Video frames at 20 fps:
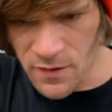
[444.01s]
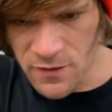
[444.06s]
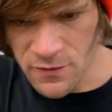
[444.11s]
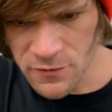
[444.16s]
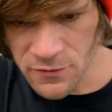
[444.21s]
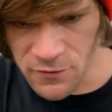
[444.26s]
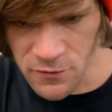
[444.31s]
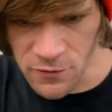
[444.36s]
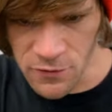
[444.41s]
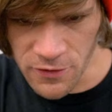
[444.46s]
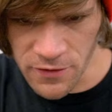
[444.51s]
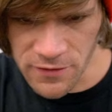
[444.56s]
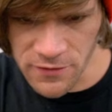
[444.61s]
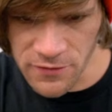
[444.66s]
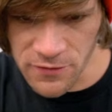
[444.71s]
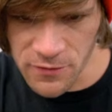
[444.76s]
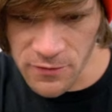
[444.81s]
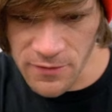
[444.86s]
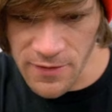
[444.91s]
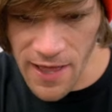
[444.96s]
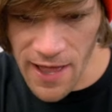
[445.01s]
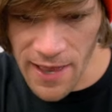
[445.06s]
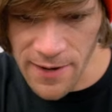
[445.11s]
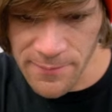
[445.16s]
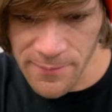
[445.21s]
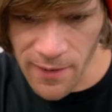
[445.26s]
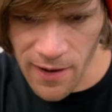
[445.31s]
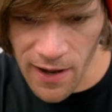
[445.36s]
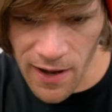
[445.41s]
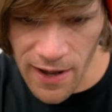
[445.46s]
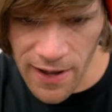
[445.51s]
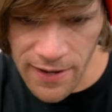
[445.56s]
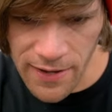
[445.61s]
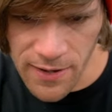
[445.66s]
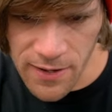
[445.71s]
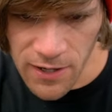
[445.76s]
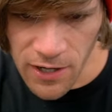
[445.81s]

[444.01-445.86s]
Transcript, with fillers: So you can do that by